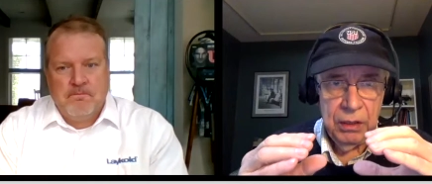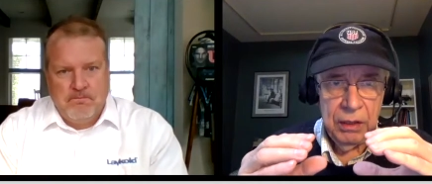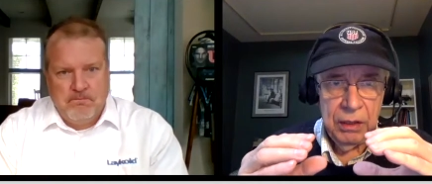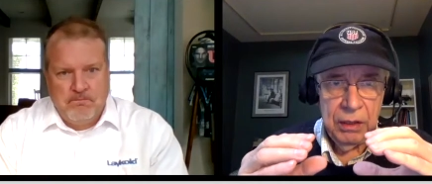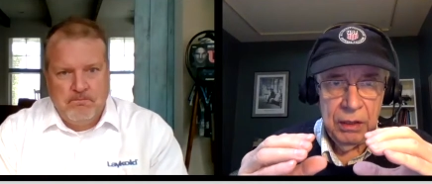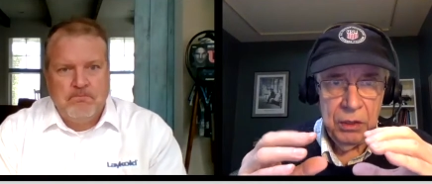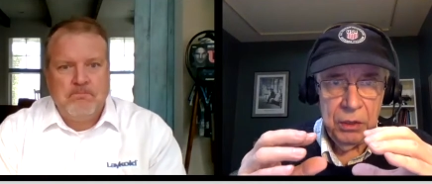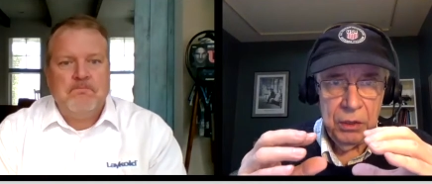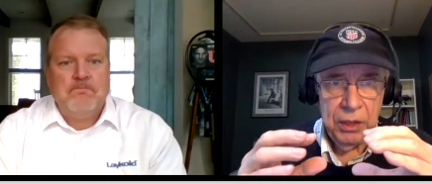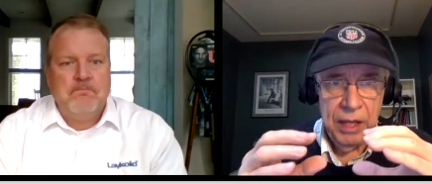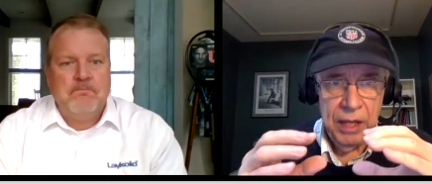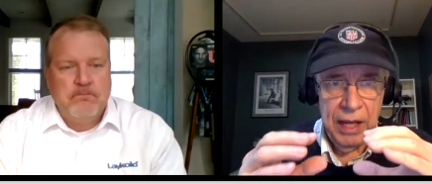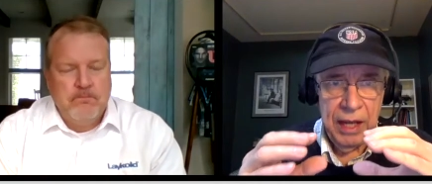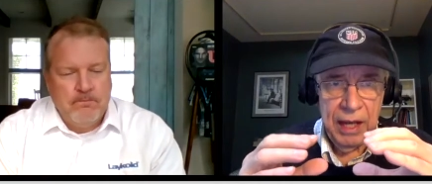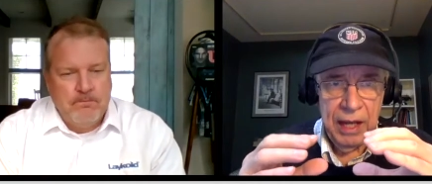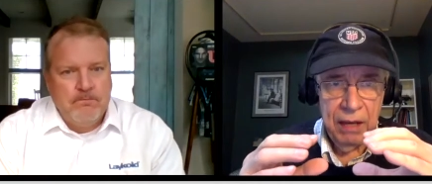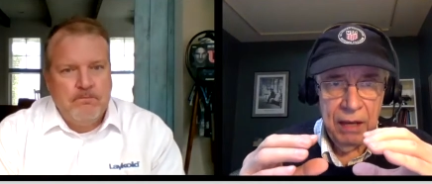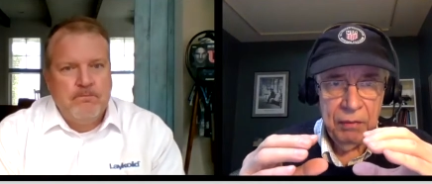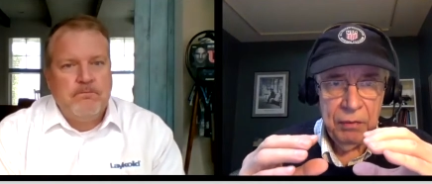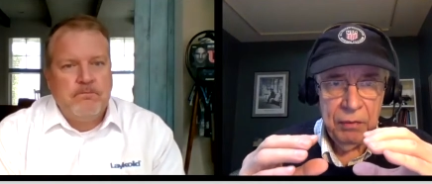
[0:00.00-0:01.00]
Speaker 1: that you can
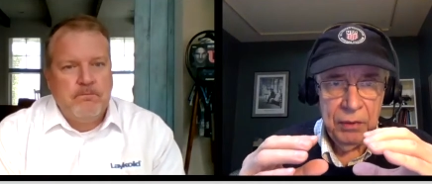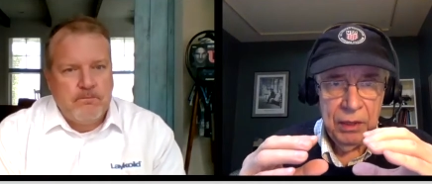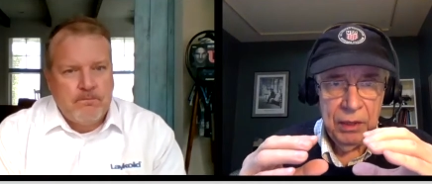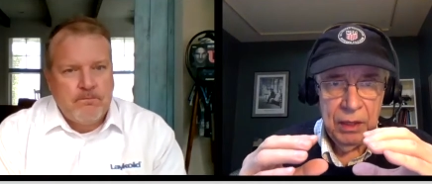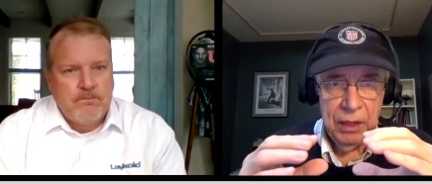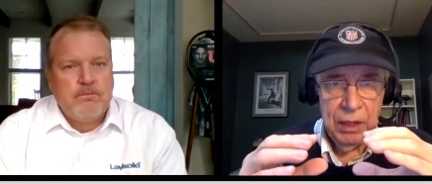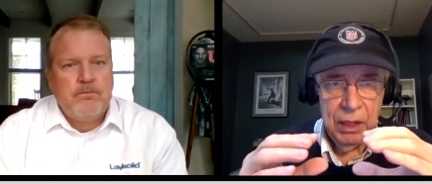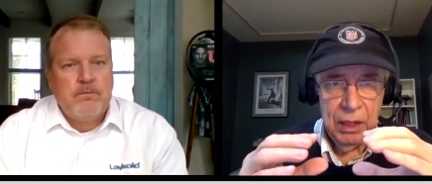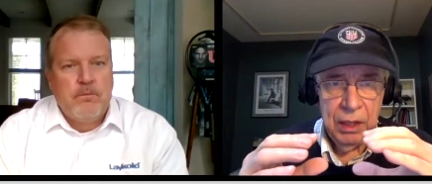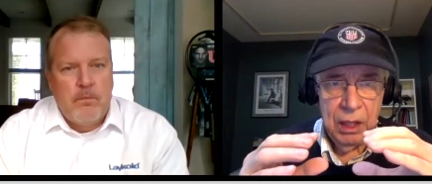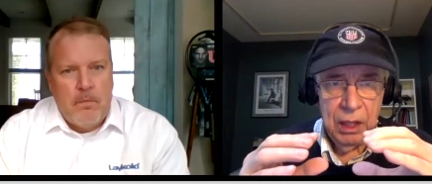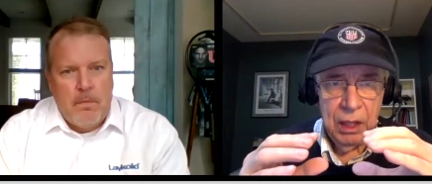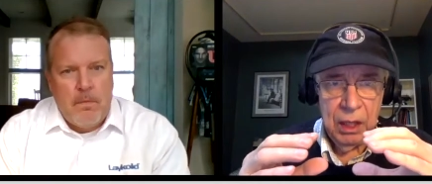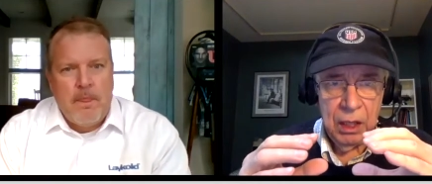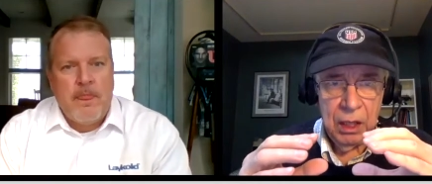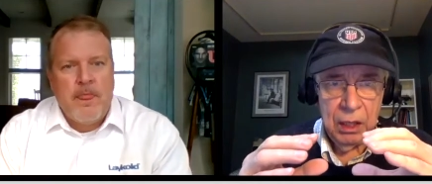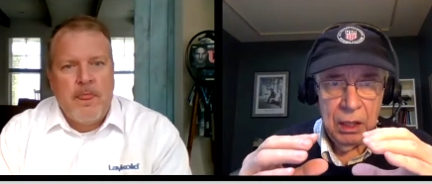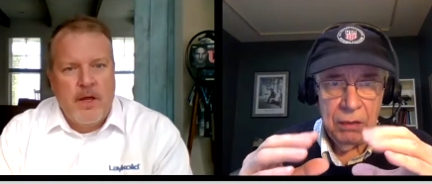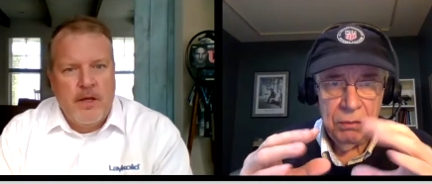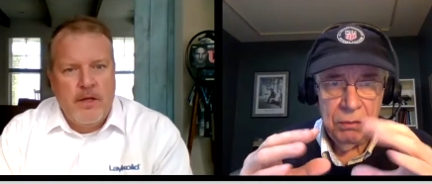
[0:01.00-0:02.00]
have
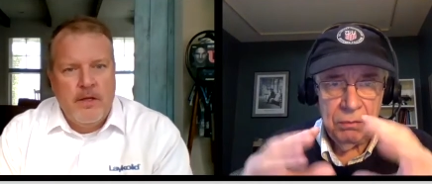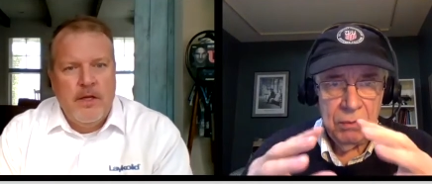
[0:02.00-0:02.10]
uh,